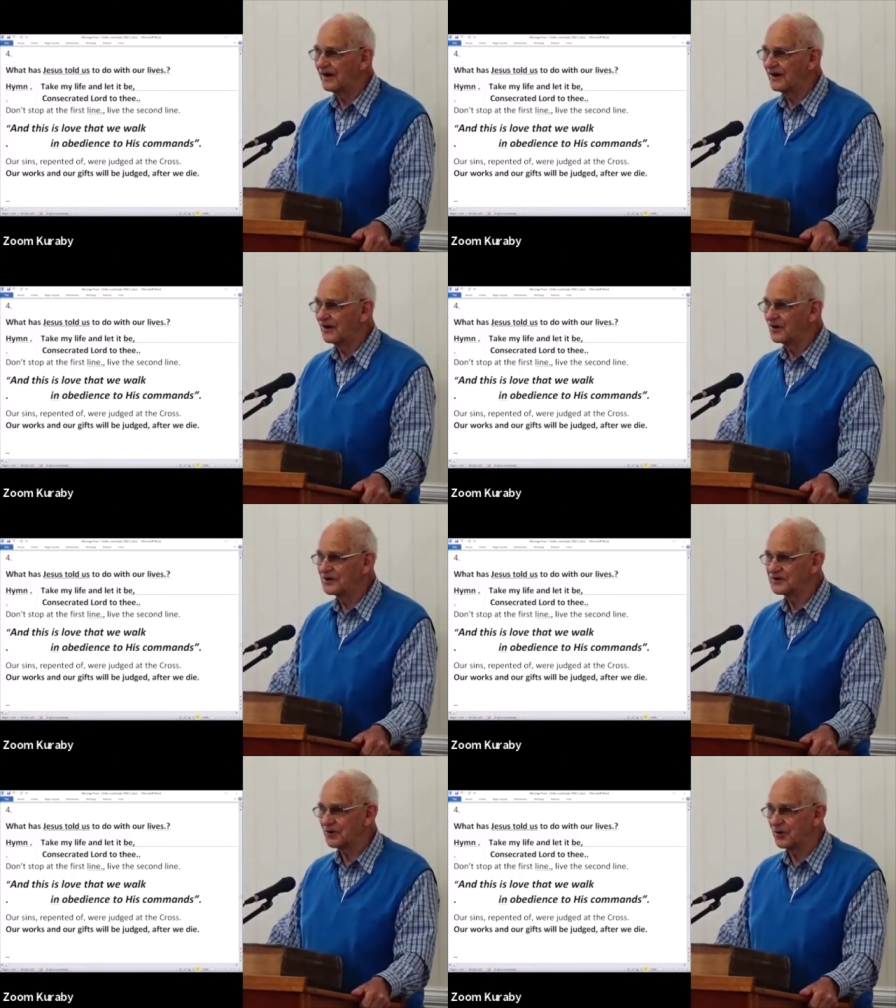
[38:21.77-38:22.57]
all you
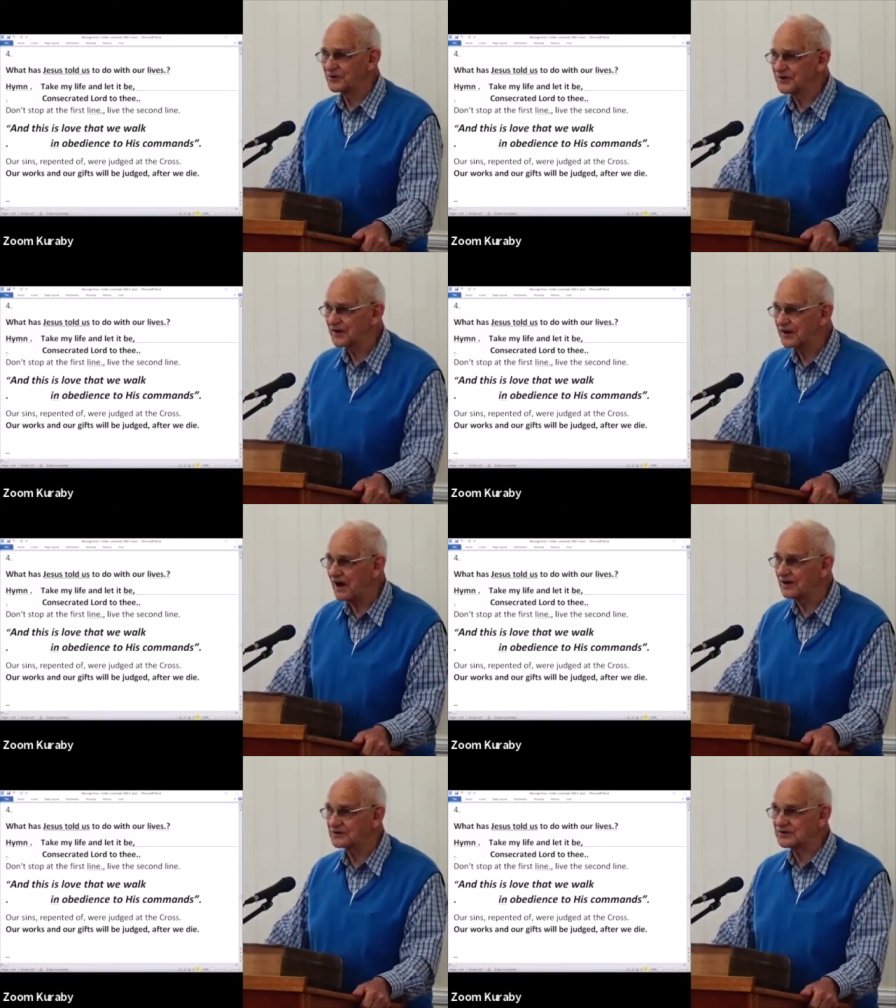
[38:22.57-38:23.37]
saw was the
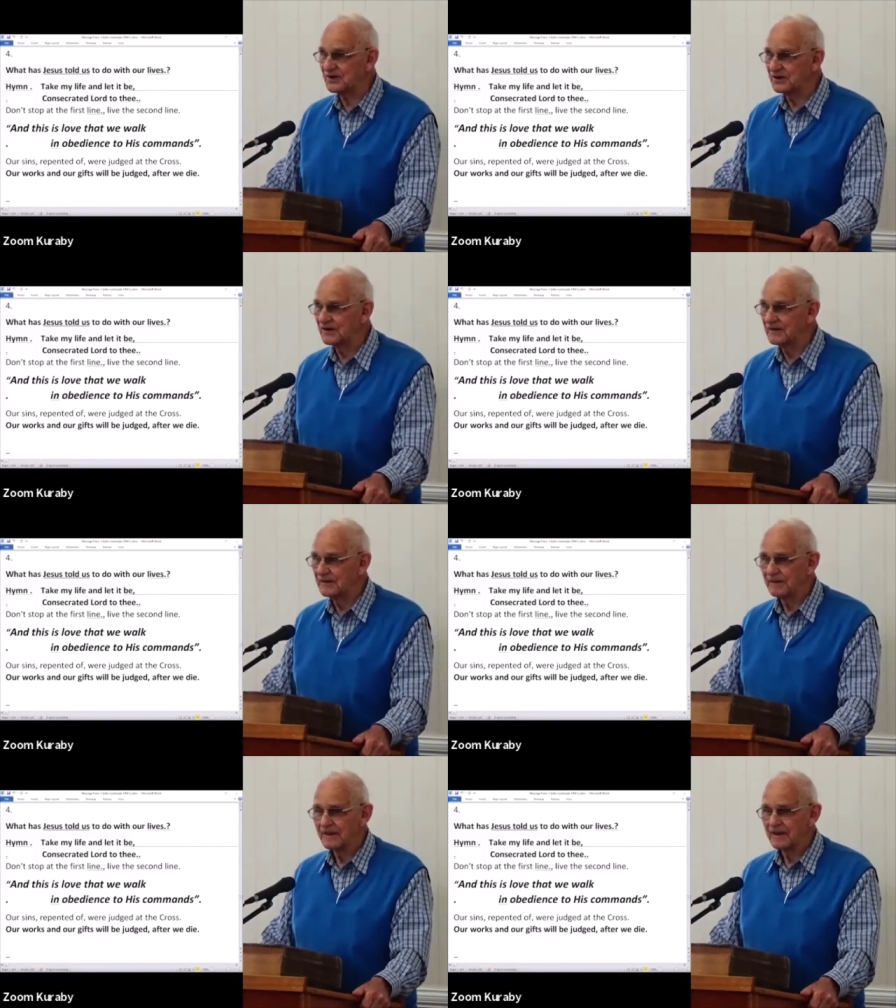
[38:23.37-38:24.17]
coats
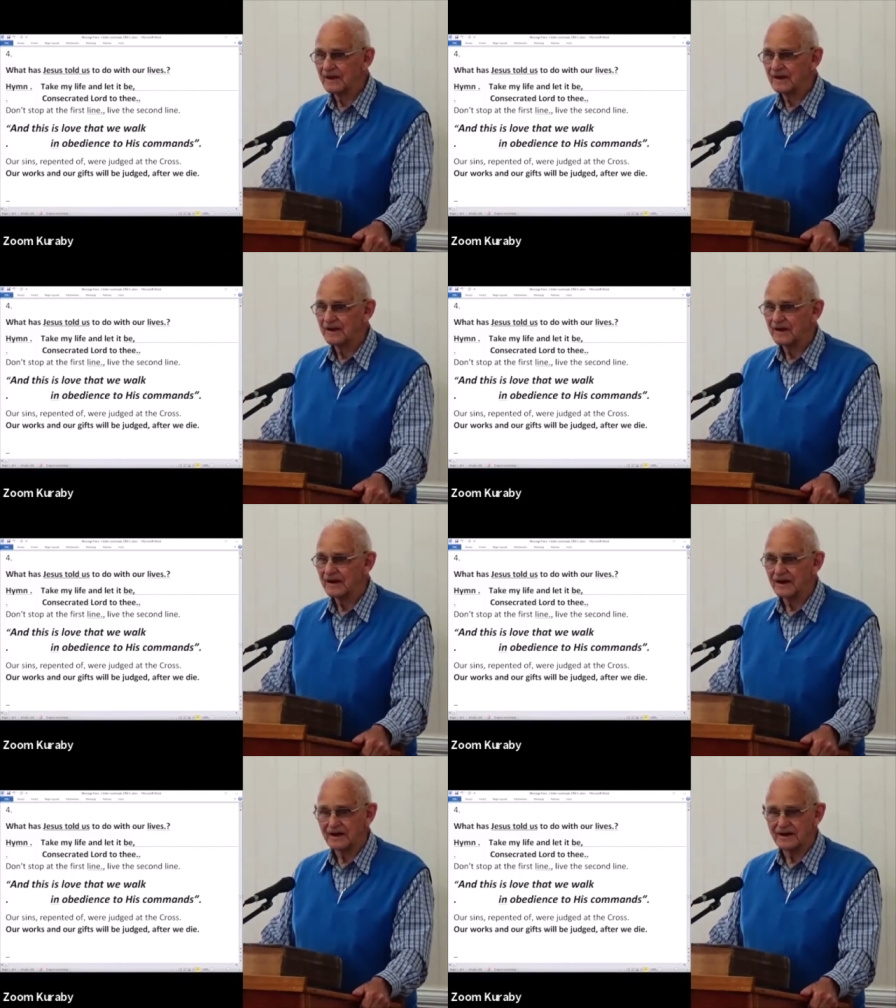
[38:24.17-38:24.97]

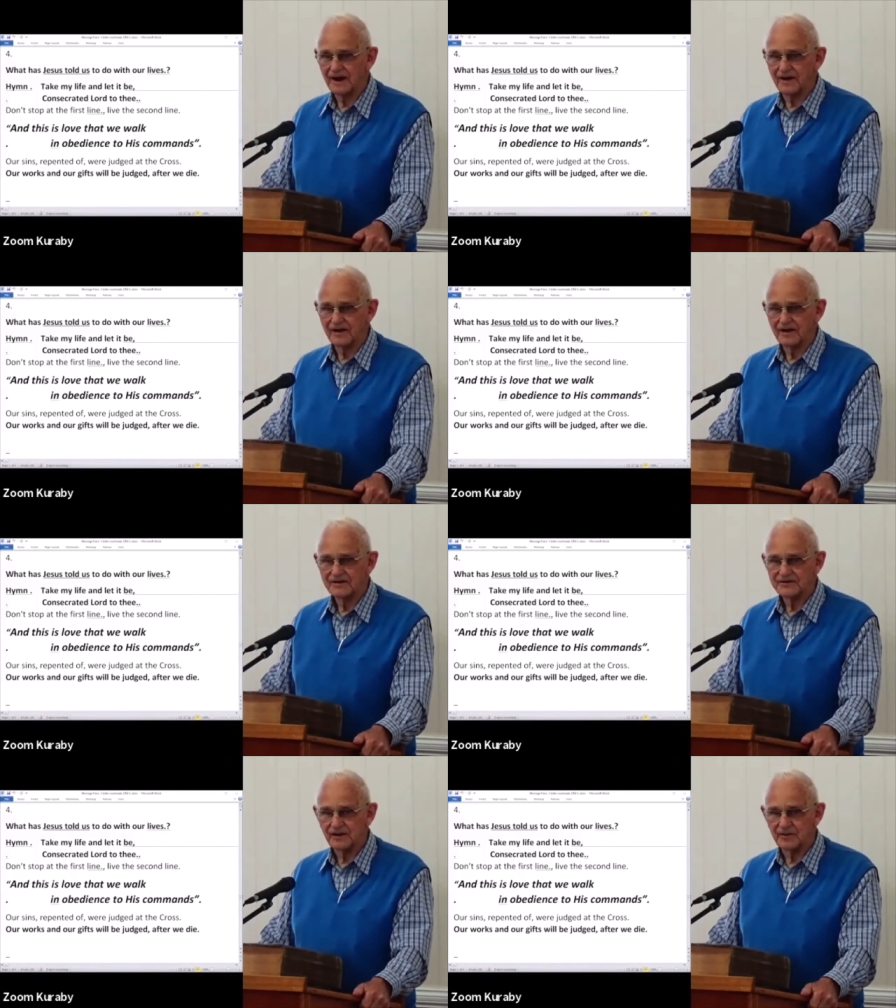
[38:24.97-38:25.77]
and uh,
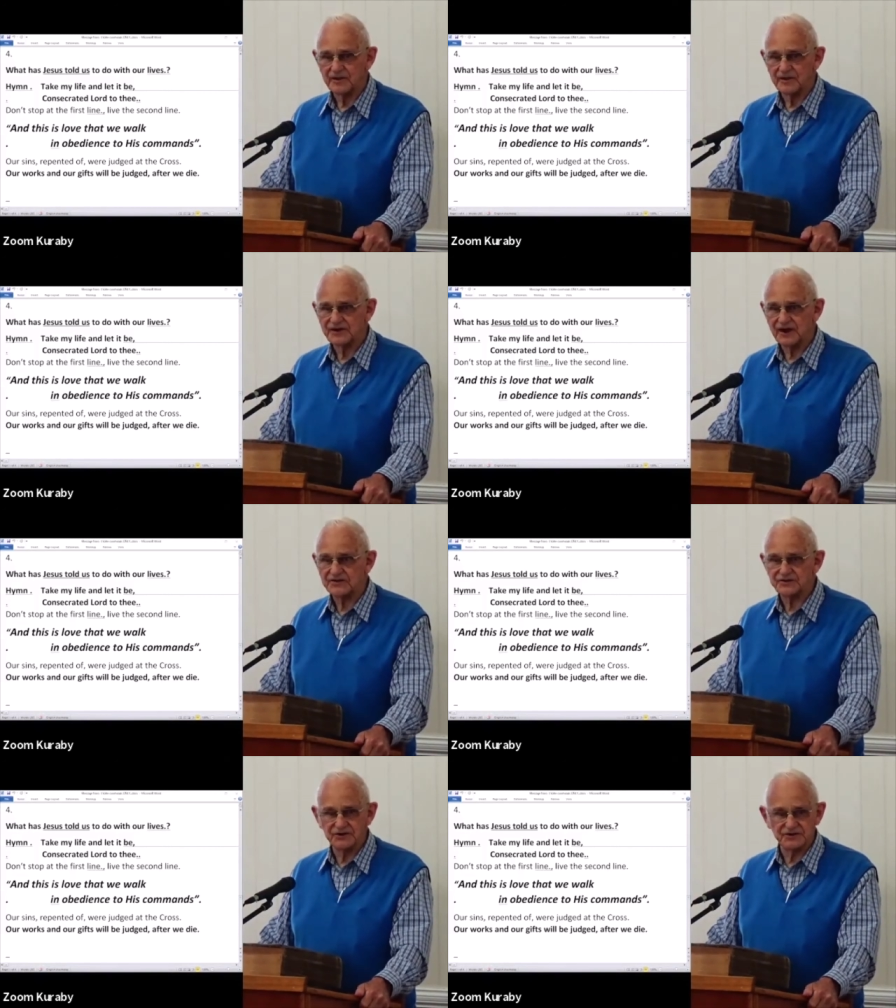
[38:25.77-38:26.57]
some of the texts
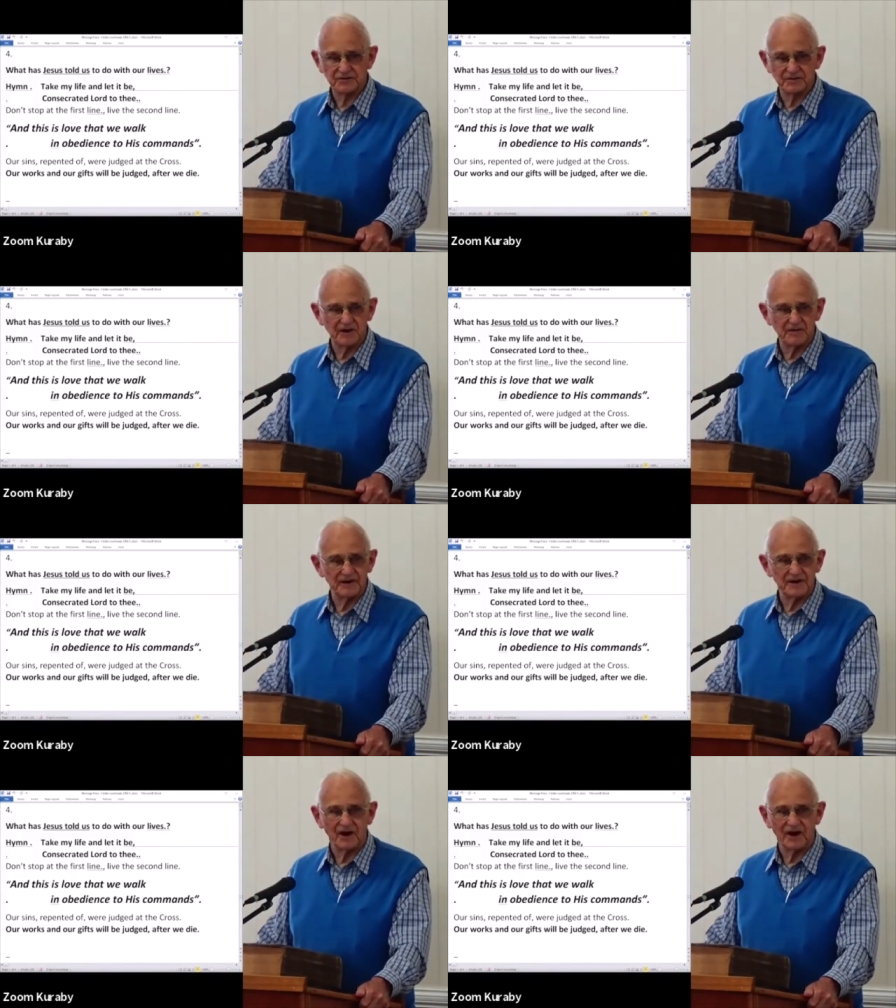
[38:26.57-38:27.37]
used to be a bit
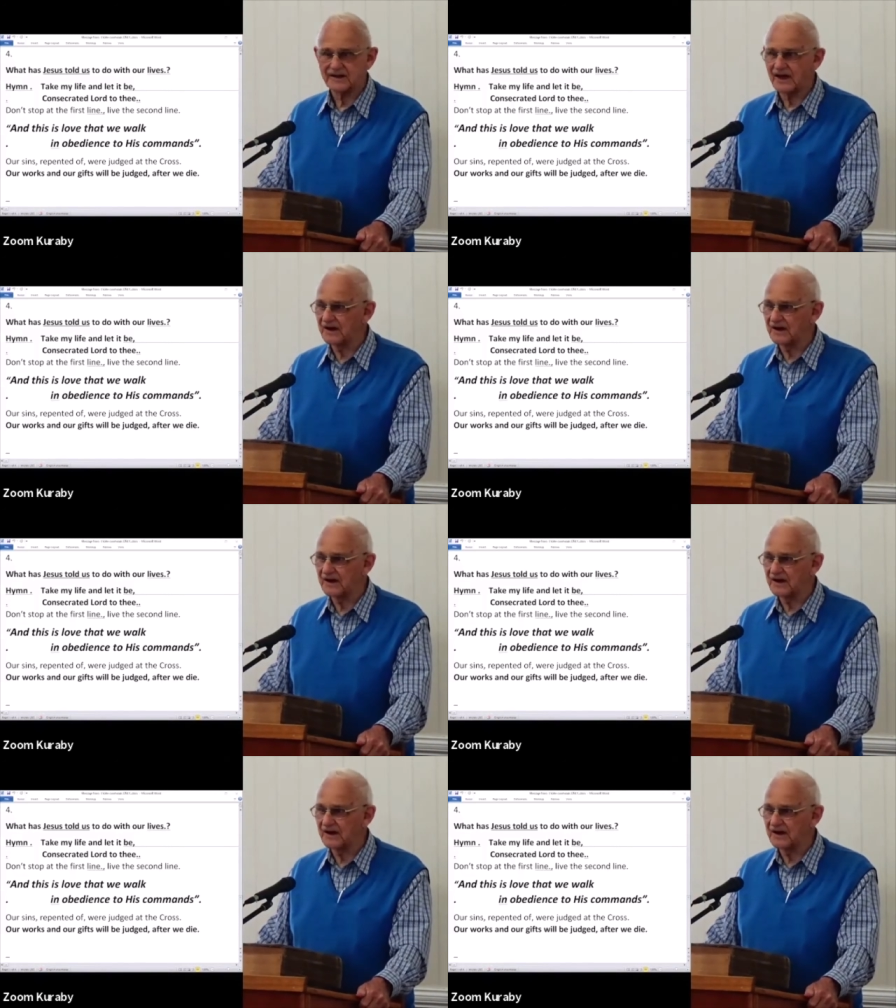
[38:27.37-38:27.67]
like that